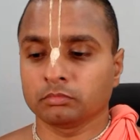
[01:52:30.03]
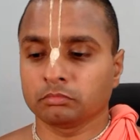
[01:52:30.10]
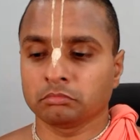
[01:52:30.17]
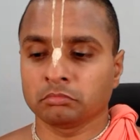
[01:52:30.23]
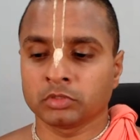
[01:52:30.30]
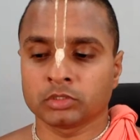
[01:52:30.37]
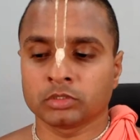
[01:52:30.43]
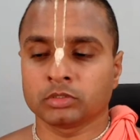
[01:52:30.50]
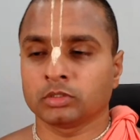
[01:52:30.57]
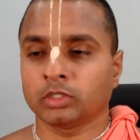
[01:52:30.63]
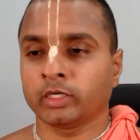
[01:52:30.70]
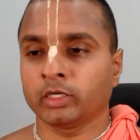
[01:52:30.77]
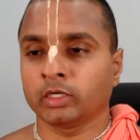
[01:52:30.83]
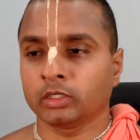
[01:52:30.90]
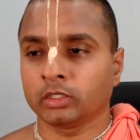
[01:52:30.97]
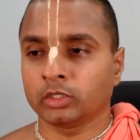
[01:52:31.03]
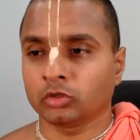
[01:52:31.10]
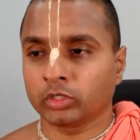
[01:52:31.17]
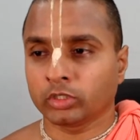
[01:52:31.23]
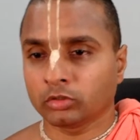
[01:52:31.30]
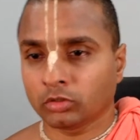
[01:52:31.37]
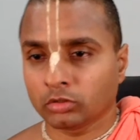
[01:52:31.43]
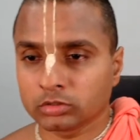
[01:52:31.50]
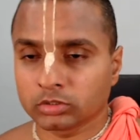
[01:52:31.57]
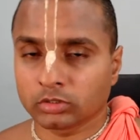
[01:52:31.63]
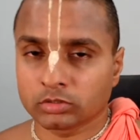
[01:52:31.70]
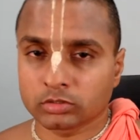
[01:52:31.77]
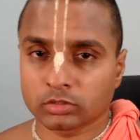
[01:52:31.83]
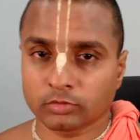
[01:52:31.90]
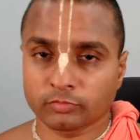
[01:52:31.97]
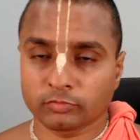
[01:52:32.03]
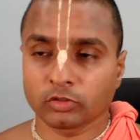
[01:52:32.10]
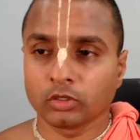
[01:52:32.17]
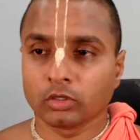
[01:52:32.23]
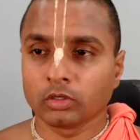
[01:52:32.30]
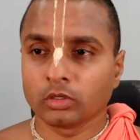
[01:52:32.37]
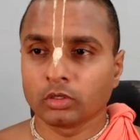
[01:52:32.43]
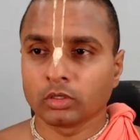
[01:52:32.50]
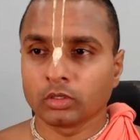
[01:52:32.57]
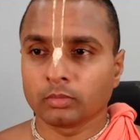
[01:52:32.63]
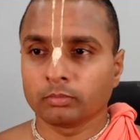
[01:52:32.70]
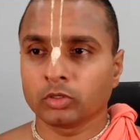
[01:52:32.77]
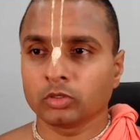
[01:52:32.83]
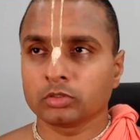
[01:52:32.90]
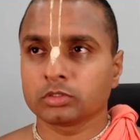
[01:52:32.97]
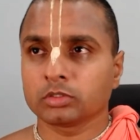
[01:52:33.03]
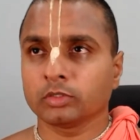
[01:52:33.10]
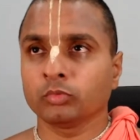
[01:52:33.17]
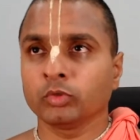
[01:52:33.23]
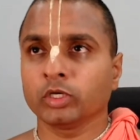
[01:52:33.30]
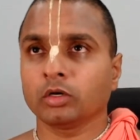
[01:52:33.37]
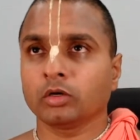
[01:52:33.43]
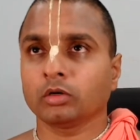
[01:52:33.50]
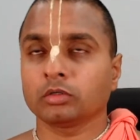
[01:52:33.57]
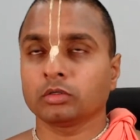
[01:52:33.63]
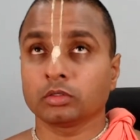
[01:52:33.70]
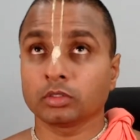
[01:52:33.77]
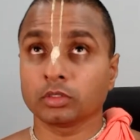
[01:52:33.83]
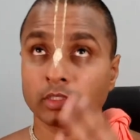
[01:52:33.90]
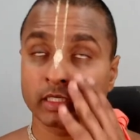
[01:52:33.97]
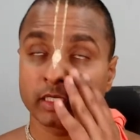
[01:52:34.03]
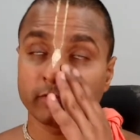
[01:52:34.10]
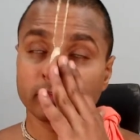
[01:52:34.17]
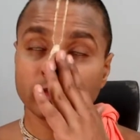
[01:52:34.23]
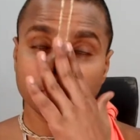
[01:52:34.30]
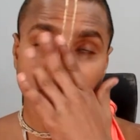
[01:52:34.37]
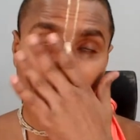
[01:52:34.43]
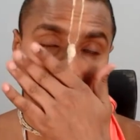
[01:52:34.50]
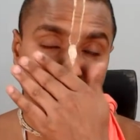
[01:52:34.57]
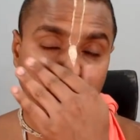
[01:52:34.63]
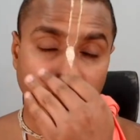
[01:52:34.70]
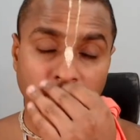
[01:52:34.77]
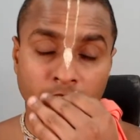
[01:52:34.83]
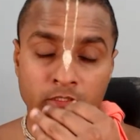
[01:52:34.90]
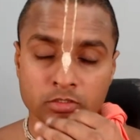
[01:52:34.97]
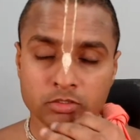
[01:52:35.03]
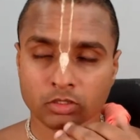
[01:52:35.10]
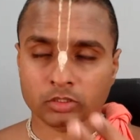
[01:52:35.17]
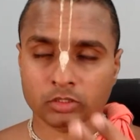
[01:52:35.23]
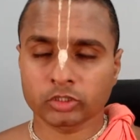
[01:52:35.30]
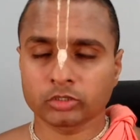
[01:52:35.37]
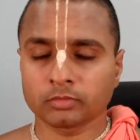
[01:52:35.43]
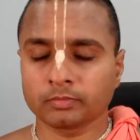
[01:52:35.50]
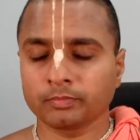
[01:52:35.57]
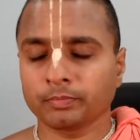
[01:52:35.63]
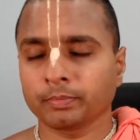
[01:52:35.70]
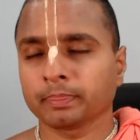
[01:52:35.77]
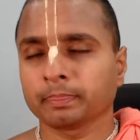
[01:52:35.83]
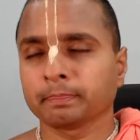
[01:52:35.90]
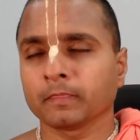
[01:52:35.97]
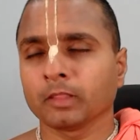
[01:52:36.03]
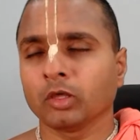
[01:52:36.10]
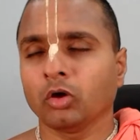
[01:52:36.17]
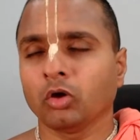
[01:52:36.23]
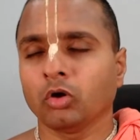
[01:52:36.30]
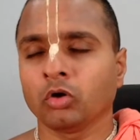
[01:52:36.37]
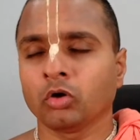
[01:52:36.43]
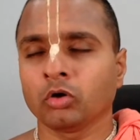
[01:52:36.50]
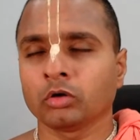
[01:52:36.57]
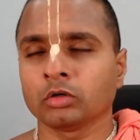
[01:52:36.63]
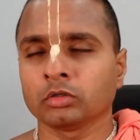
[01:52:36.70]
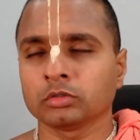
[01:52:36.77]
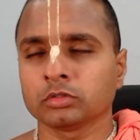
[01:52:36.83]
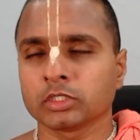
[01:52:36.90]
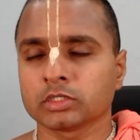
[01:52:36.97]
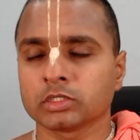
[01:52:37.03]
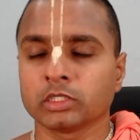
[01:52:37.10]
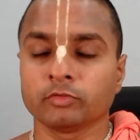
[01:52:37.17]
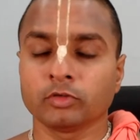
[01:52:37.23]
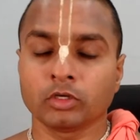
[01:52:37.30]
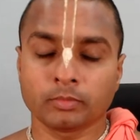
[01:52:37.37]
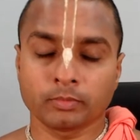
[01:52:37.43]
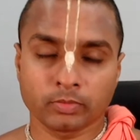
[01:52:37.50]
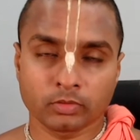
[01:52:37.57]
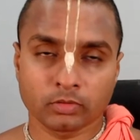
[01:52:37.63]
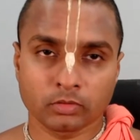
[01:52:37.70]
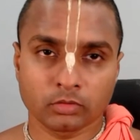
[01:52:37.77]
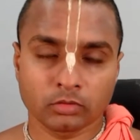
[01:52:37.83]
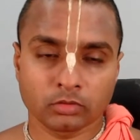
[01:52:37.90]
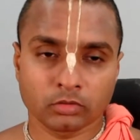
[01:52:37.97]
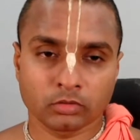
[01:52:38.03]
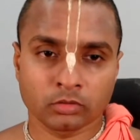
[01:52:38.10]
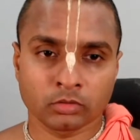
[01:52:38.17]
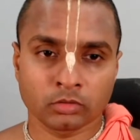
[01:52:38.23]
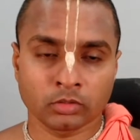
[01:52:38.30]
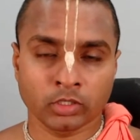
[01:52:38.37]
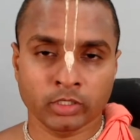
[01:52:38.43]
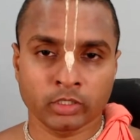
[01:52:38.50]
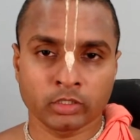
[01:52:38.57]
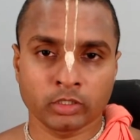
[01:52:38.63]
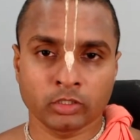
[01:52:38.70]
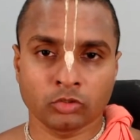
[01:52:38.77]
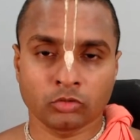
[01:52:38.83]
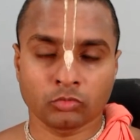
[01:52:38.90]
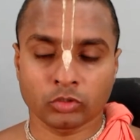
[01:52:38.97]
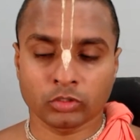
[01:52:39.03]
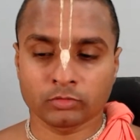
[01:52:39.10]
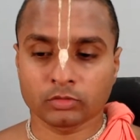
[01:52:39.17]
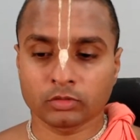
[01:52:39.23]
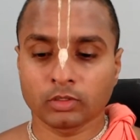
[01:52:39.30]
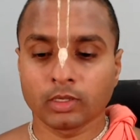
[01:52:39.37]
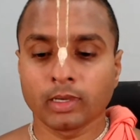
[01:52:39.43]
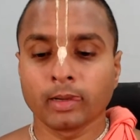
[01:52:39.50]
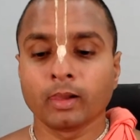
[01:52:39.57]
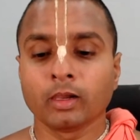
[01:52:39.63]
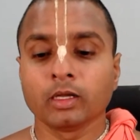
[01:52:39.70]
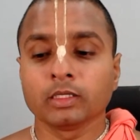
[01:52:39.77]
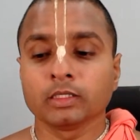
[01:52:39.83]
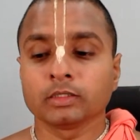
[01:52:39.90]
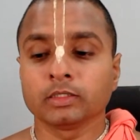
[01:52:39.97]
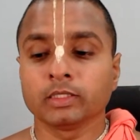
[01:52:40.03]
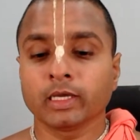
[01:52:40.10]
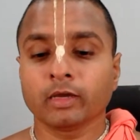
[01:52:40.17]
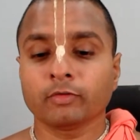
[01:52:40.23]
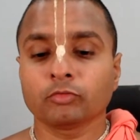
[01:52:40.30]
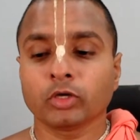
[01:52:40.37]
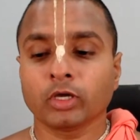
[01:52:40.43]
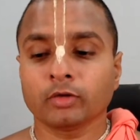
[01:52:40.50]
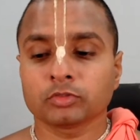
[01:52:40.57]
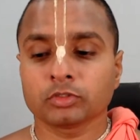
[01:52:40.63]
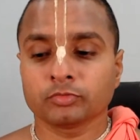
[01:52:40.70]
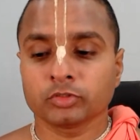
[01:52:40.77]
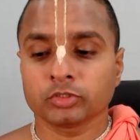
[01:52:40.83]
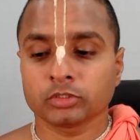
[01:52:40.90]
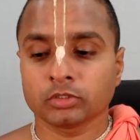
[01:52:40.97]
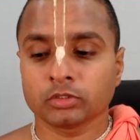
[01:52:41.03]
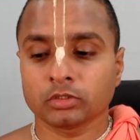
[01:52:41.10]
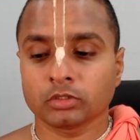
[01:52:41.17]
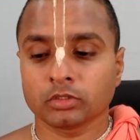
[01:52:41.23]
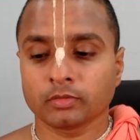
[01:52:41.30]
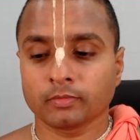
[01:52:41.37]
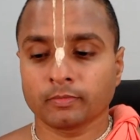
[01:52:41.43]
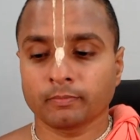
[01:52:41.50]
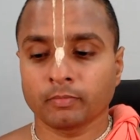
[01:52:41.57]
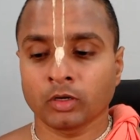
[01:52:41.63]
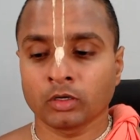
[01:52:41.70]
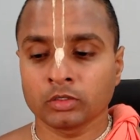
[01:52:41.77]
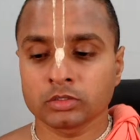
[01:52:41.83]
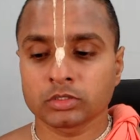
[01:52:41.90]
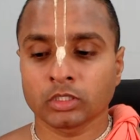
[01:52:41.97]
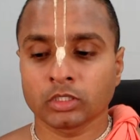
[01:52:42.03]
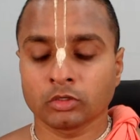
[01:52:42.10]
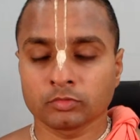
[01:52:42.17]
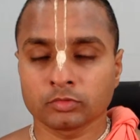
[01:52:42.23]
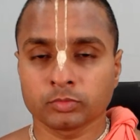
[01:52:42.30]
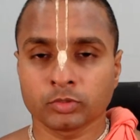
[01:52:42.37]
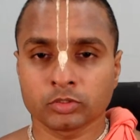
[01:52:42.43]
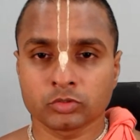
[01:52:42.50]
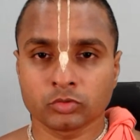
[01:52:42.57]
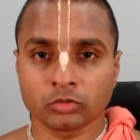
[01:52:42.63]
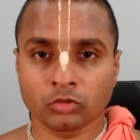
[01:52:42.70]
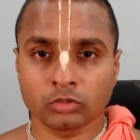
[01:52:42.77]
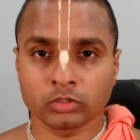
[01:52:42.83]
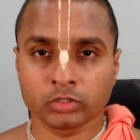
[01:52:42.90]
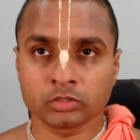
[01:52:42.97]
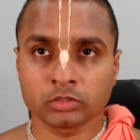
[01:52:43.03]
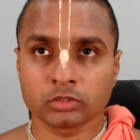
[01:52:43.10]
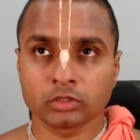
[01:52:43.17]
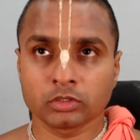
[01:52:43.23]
this IIT or technology and stuff. Because we cannot give them instruction on just giving up IIT or whatever. They have to have sufficient understanding of spiritual knowledge